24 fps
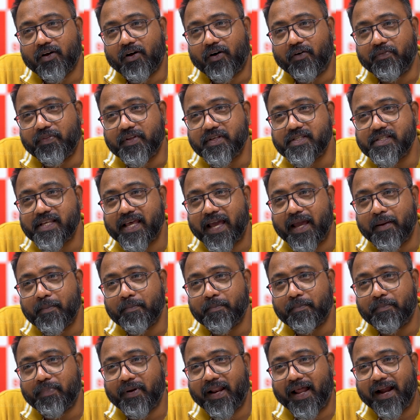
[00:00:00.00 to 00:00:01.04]
on the
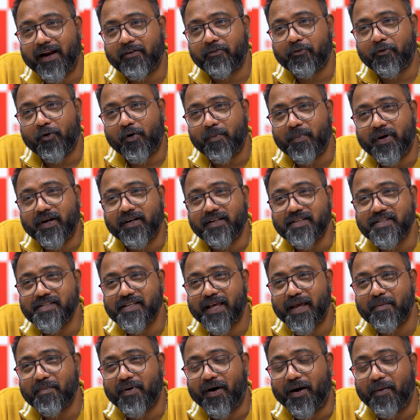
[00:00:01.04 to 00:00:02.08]
same platform under
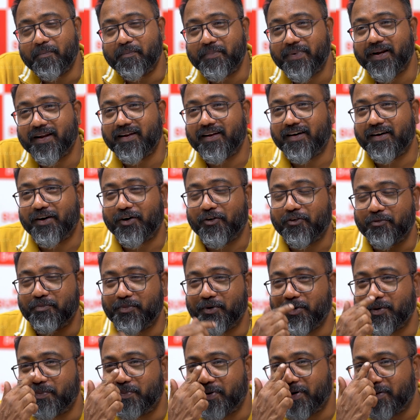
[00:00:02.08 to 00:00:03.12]
same umbrella of
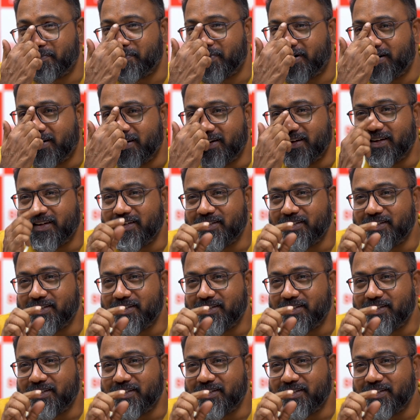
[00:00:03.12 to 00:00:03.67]
Book Brahma.